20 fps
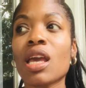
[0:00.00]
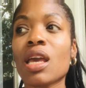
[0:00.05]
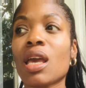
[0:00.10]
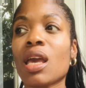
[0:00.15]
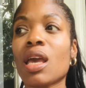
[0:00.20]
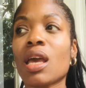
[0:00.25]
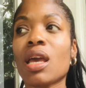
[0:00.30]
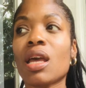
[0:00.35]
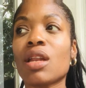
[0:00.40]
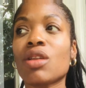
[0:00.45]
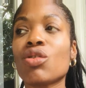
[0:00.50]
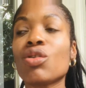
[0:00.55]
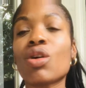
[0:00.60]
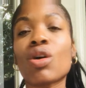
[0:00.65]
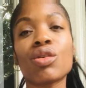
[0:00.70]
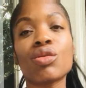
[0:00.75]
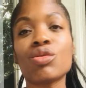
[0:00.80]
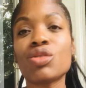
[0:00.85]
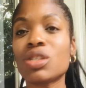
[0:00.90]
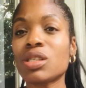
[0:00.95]
and
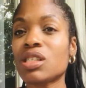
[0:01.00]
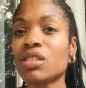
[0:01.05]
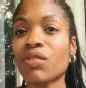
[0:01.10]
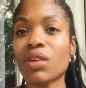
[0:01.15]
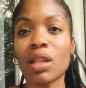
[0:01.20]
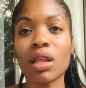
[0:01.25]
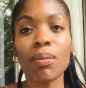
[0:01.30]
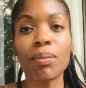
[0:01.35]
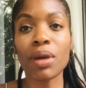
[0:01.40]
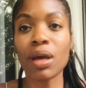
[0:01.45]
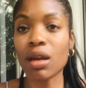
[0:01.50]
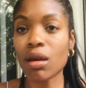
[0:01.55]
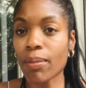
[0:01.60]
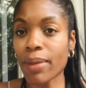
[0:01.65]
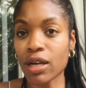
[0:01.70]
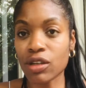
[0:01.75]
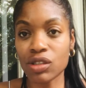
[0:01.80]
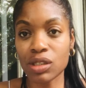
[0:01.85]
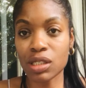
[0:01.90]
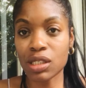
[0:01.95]
you just feeling better
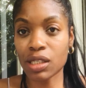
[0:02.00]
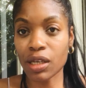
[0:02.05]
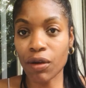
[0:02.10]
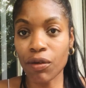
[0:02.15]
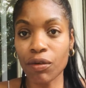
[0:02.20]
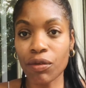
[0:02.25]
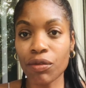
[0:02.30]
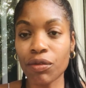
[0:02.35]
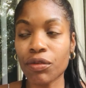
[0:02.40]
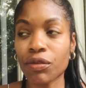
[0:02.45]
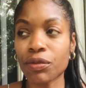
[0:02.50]
about yourself.